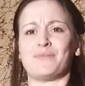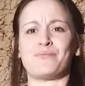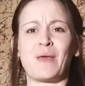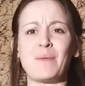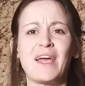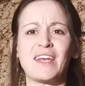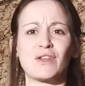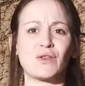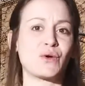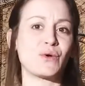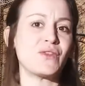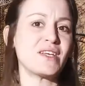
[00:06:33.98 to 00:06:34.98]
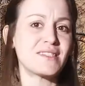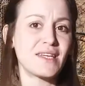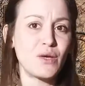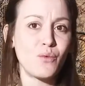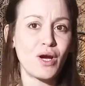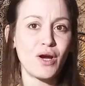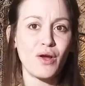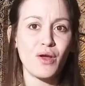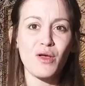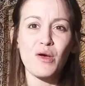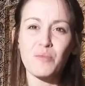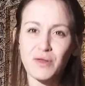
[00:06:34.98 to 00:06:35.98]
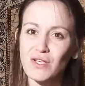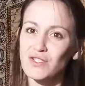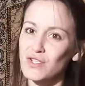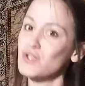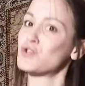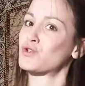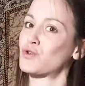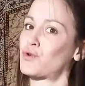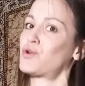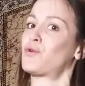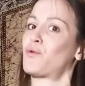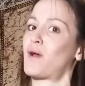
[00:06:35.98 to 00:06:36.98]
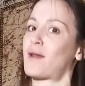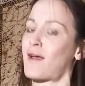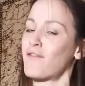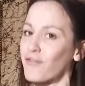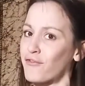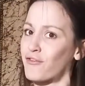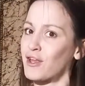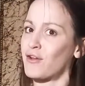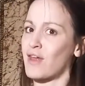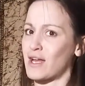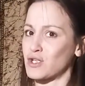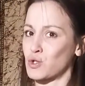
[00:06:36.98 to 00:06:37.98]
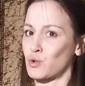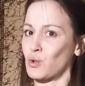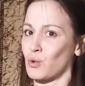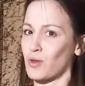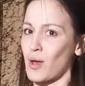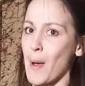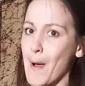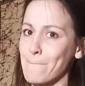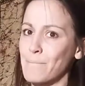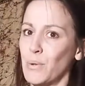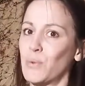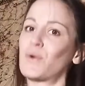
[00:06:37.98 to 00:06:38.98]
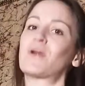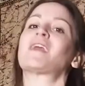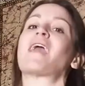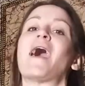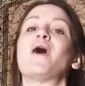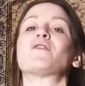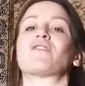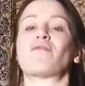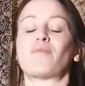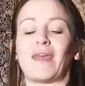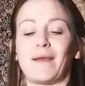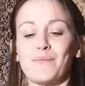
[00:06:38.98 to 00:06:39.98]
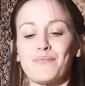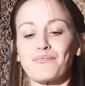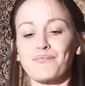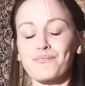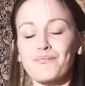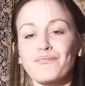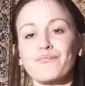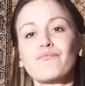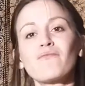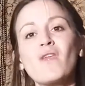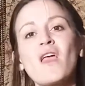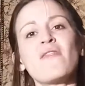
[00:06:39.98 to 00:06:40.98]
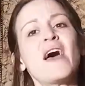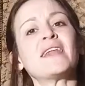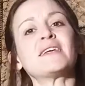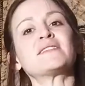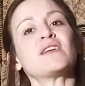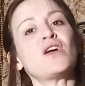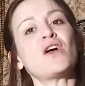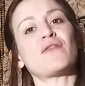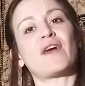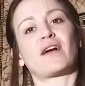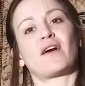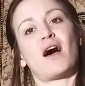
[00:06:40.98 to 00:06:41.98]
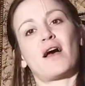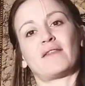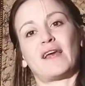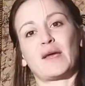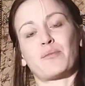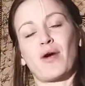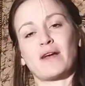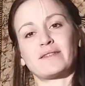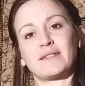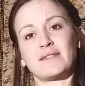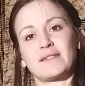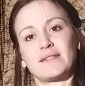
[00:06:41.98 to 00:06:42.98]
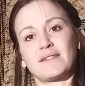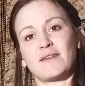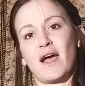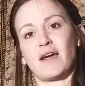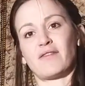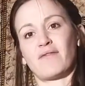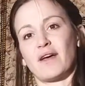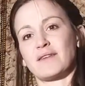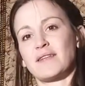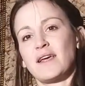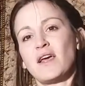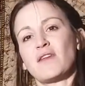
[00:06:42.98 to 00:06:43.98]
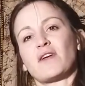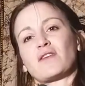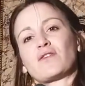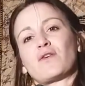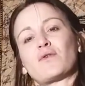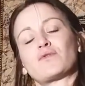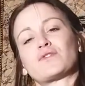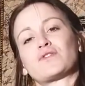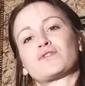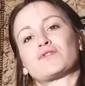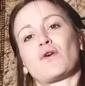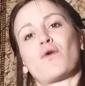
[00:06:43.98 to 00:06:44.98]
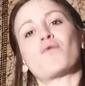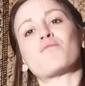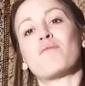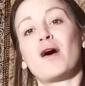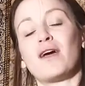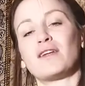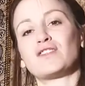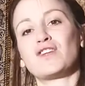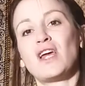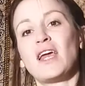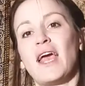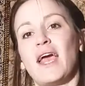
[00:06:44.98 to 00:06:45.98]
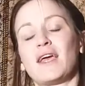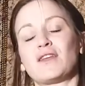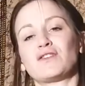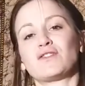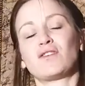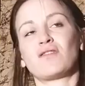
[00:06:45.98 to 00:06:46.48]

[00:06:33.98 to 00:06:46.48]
maybe I didn't learn this anywhere, but this is true, and I feel that truth pouring out of me. And that is that God-like presence inside of us that knows so much. And